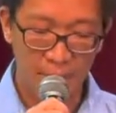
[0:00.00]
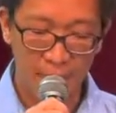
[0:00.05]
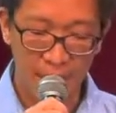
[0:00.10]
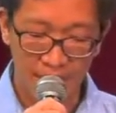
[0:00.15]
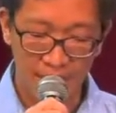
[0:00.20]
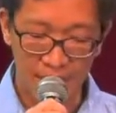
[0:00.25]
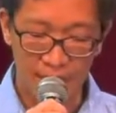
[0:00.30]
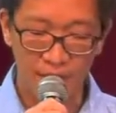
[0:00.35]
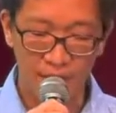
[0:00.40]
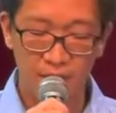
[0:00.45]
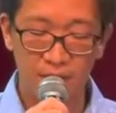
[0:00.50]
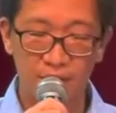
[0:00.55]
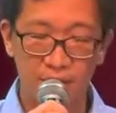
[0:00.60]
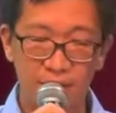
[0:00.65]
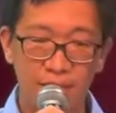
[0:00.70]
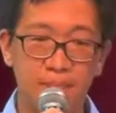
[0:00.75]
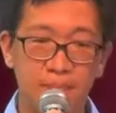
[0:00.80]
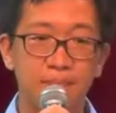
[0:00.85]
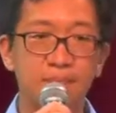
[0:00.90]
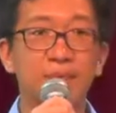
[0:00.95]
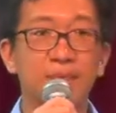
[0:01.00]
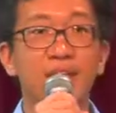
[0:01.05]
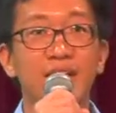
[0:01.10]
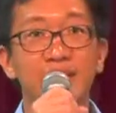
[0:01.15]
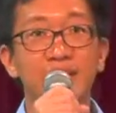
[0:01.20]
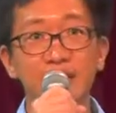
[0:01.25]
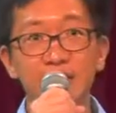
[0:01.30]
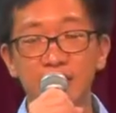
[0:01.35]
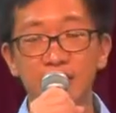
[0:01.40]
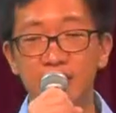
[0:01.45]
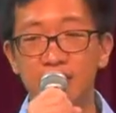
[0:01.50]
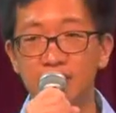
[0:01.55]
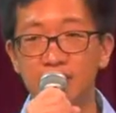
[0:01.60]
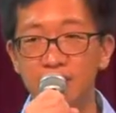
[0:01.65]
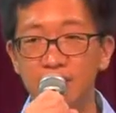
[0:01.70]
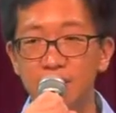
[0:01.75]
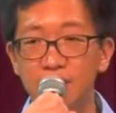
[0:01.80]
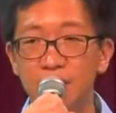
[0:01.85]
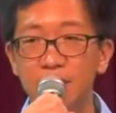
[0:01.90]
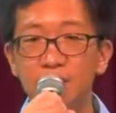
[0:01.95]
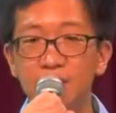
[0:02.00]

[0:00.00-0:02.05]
But here,